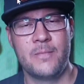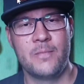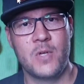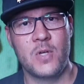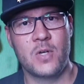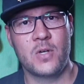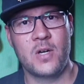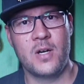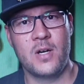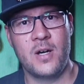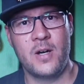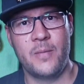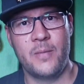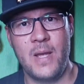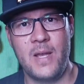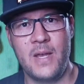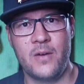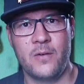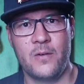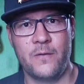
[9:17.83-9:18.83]
your car
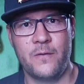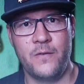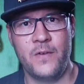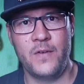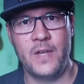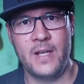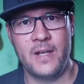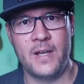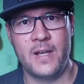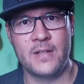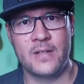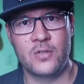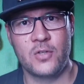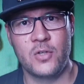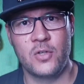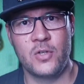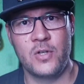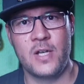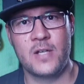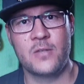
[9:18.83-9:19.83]
may not feel as
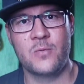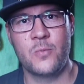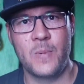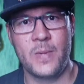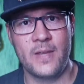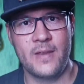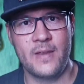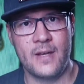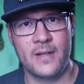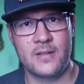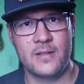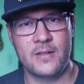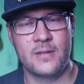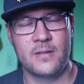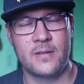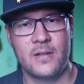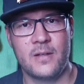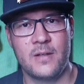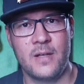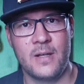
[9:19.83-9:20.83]
good as with that
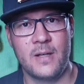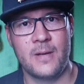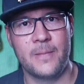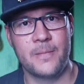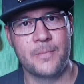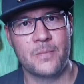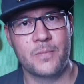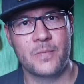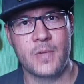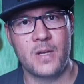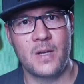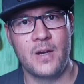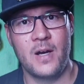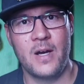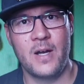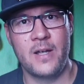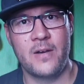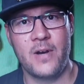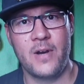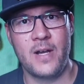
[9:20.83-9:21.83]

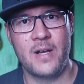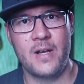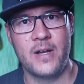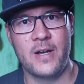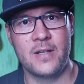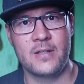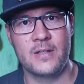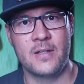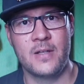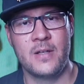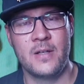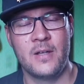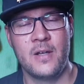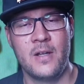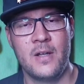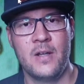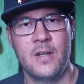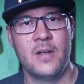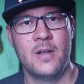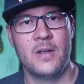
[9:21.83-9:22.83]
higher ride height.
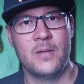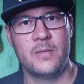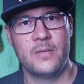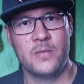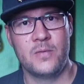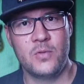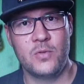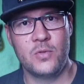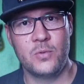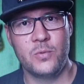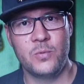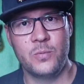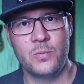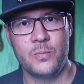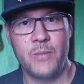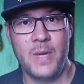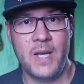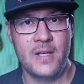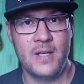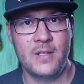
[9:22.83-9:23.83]
You
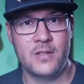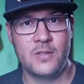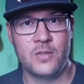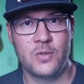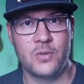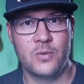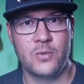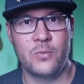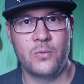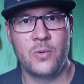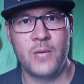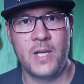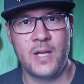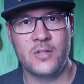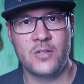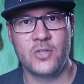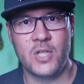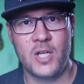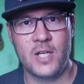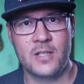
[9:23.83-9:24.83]
may need to
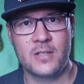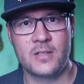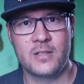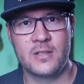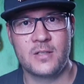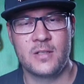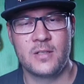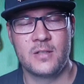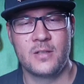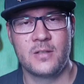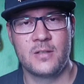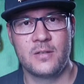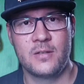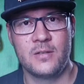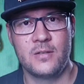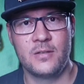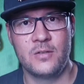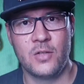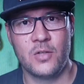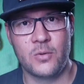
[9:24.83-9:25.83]
readjust
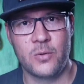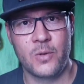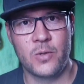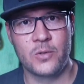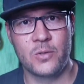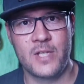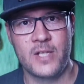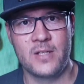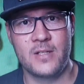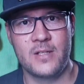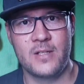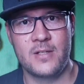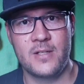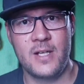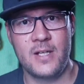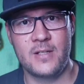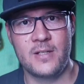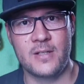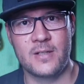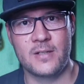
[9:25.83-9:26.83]
your roll center
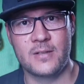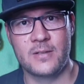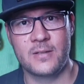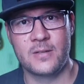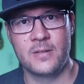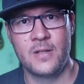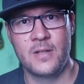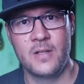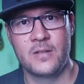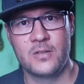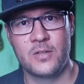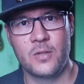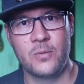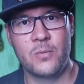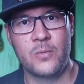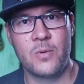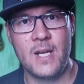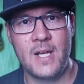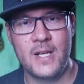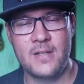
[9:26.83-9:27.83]
settings. So
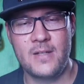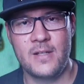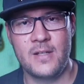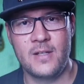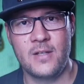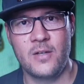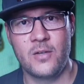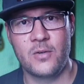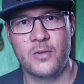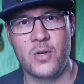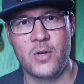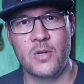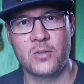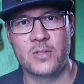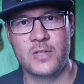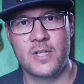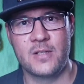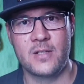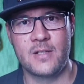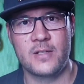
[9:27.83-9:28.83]
raising your roll
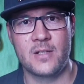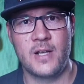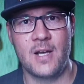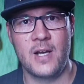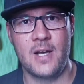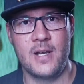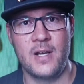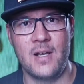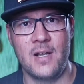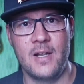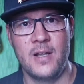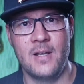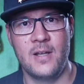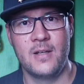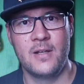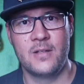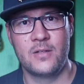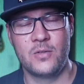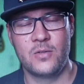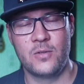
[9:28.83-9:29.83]
center slightly
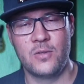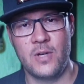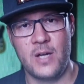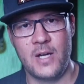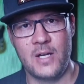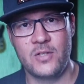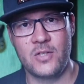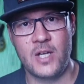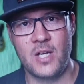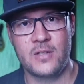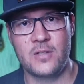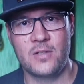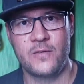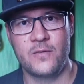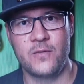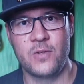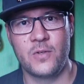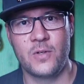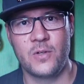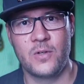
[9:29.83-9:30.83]
to adjust
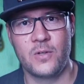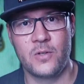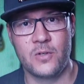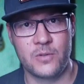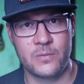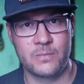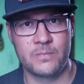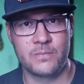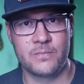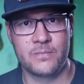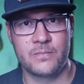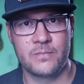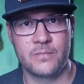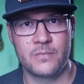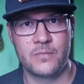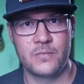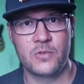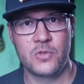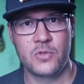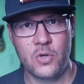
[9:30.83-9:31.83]
for or
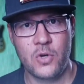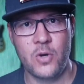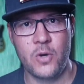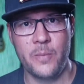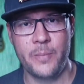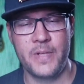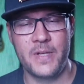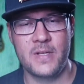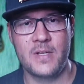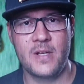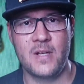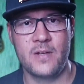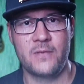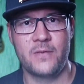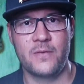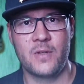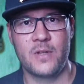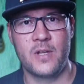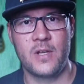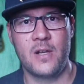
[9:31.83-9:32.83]
to compensate
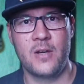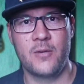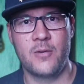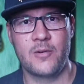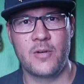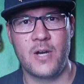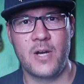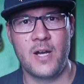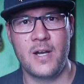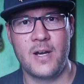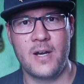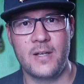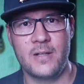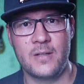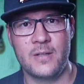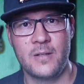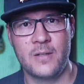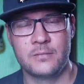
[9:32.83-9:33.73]
for the lower ride height.